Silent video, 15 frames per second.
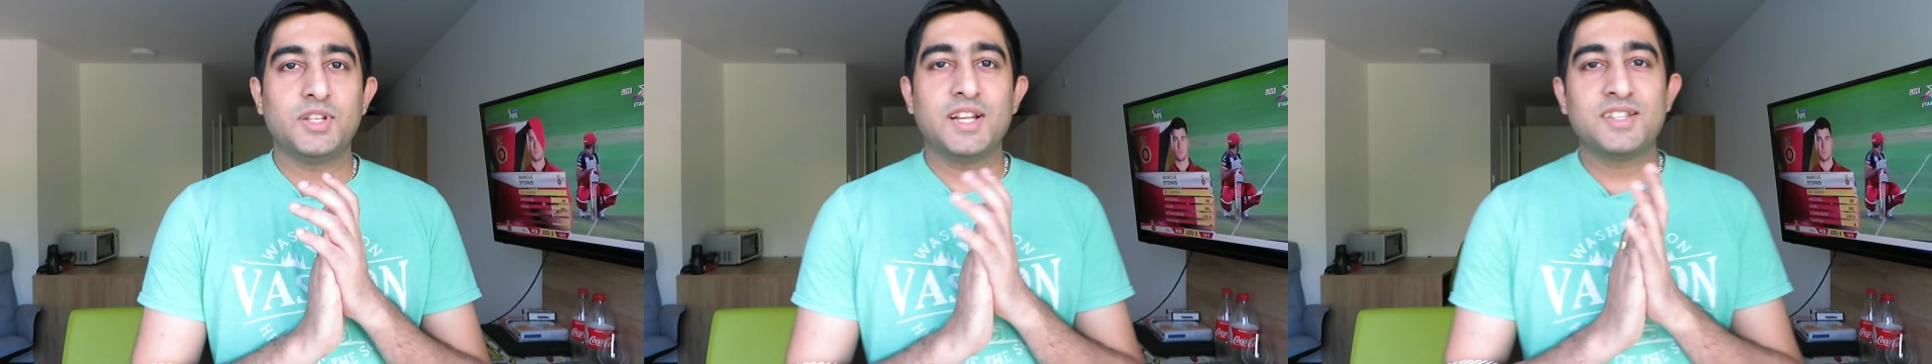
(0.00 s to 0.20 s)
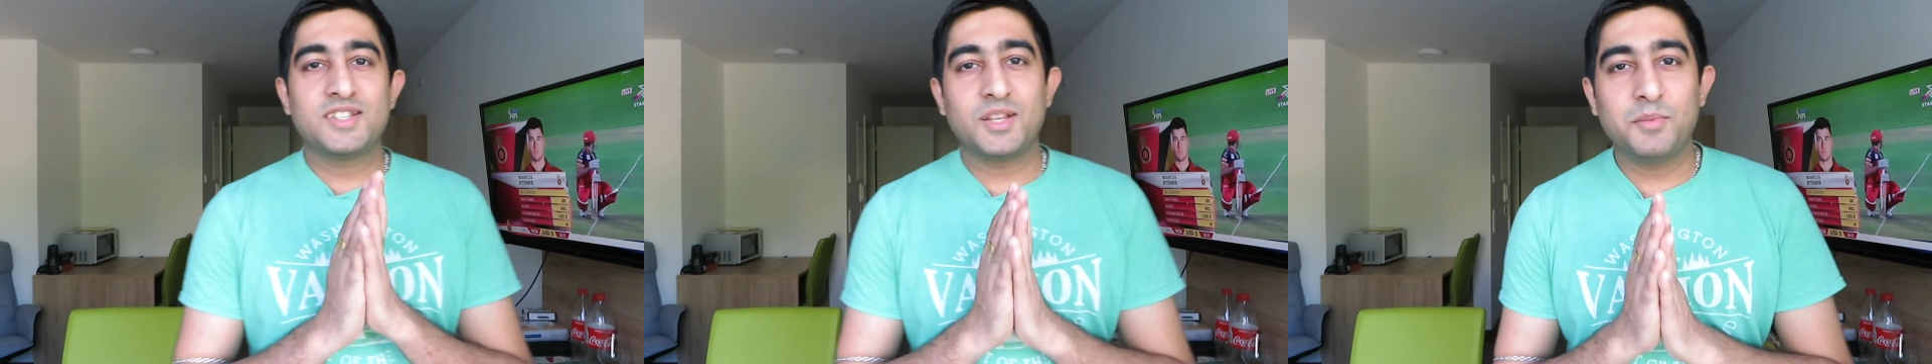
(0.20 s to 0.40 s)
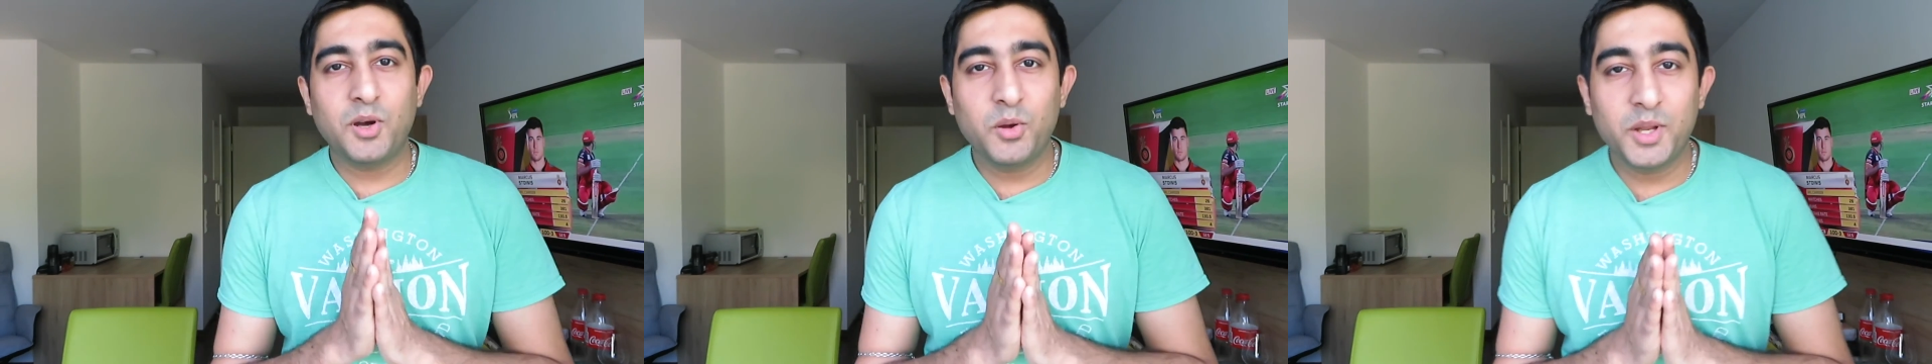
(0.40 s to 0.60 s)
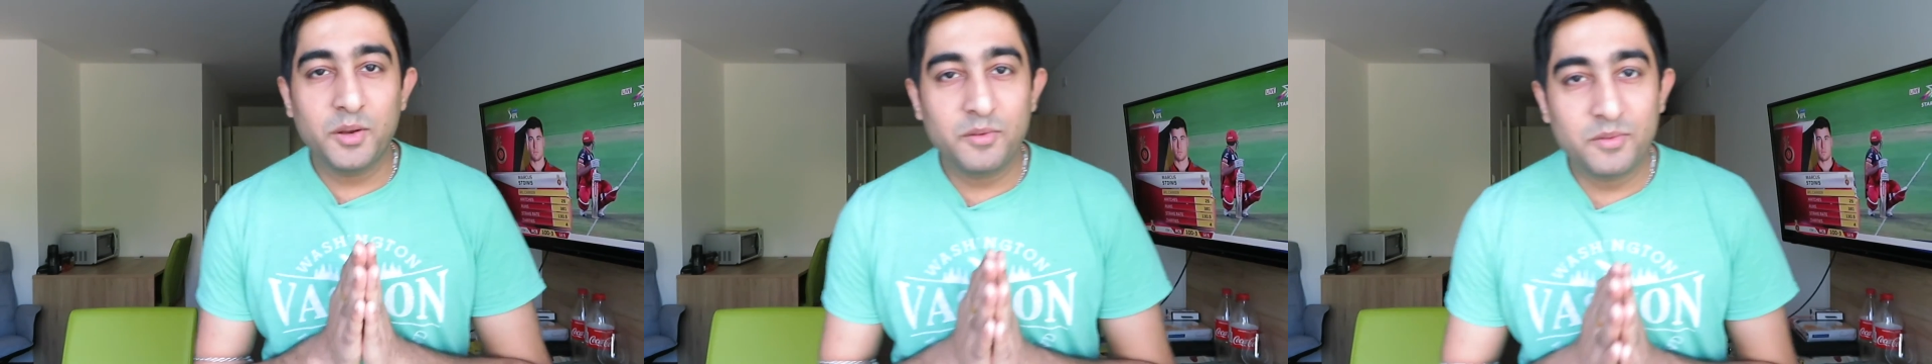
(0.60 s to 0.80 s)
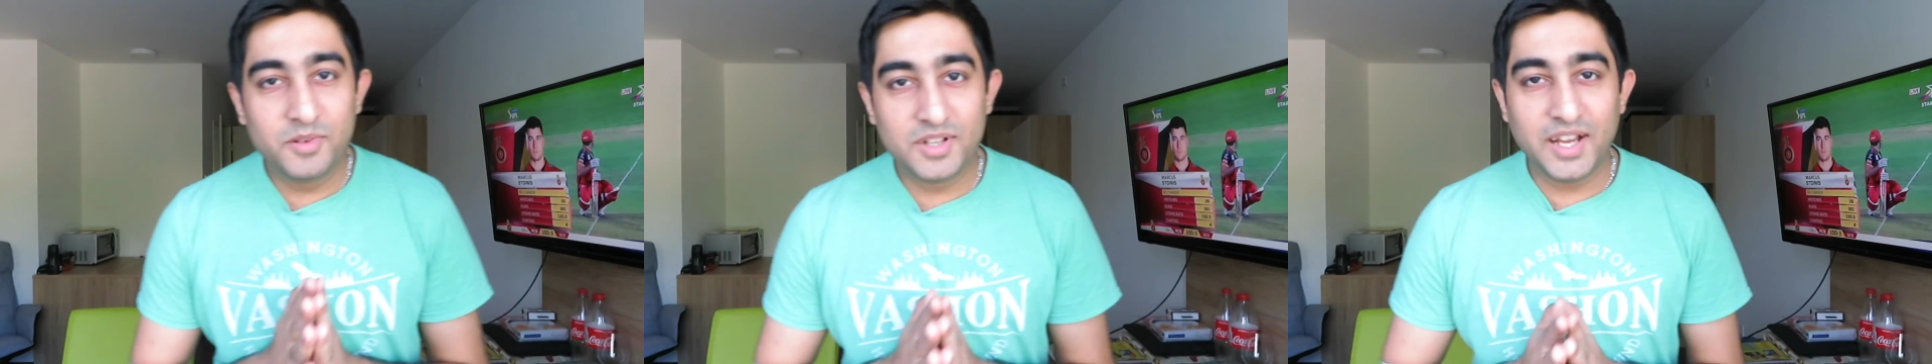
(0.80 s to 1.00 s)
that's about
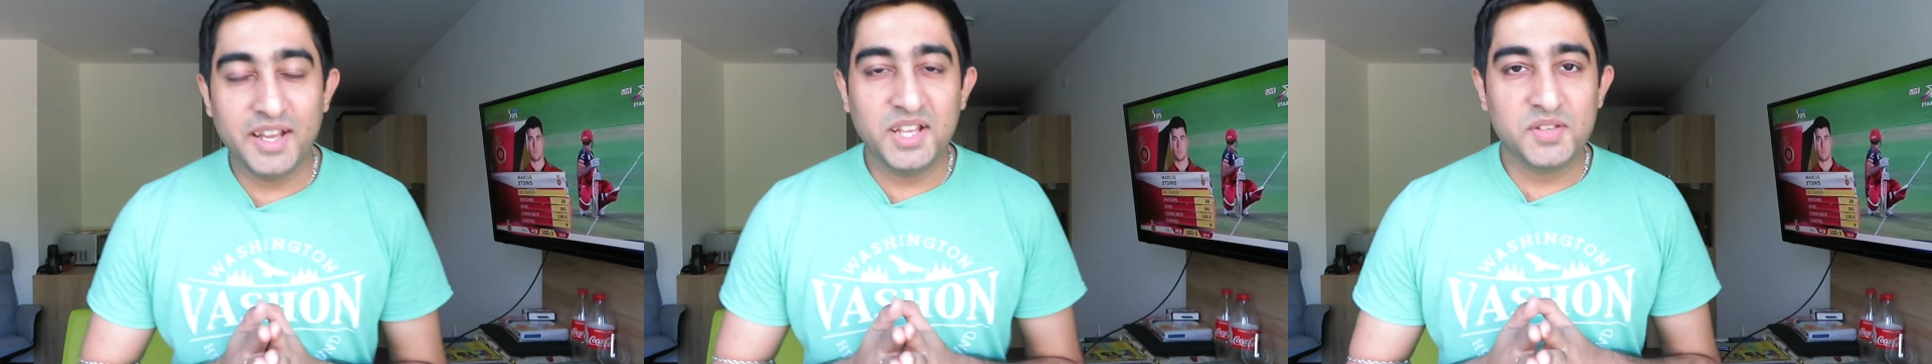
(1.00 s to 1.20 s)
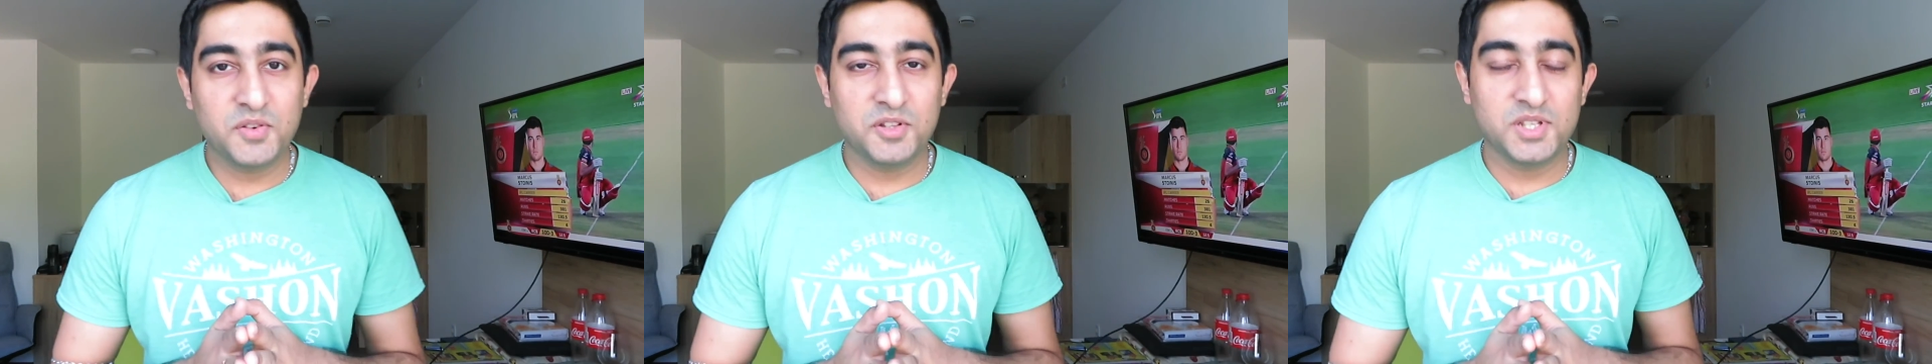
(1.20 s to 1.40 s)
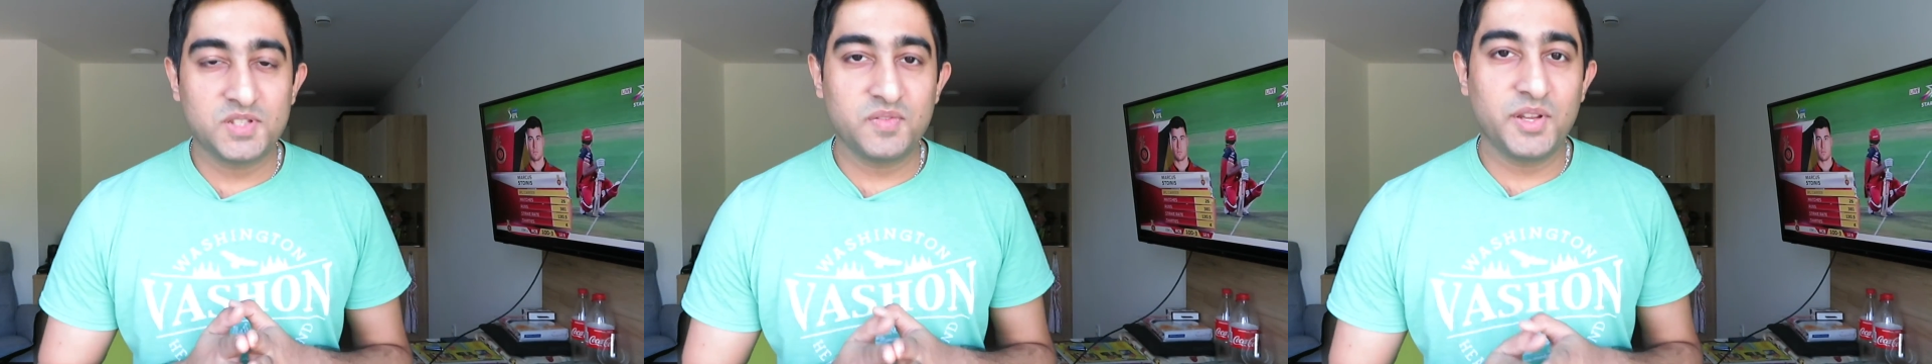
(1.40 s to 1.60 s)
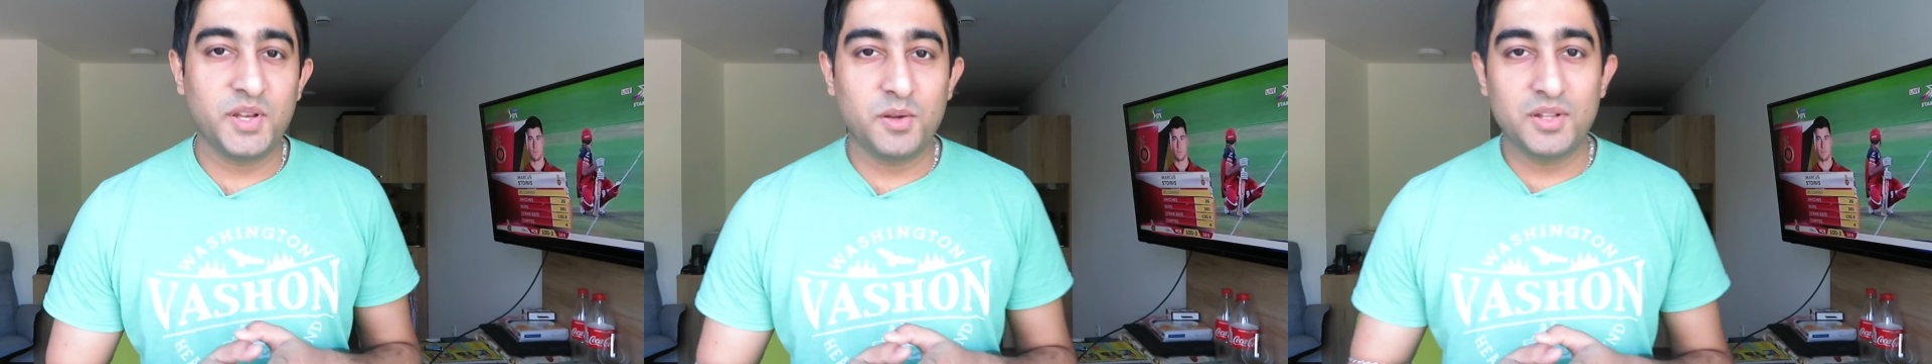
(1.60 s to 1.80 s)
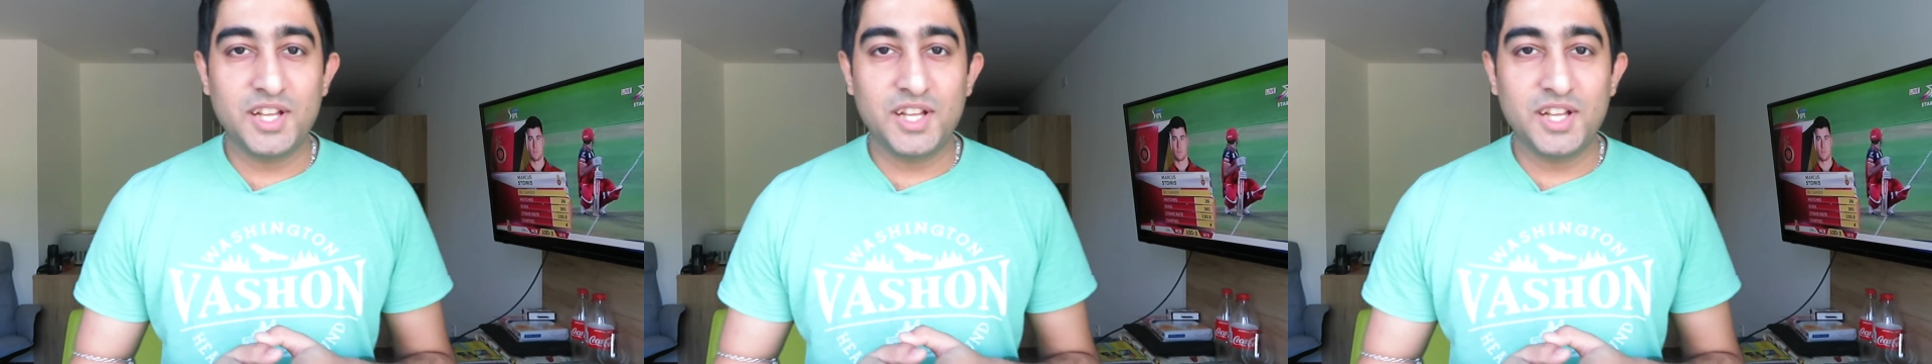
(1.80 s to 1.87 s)
it, guys, for this video.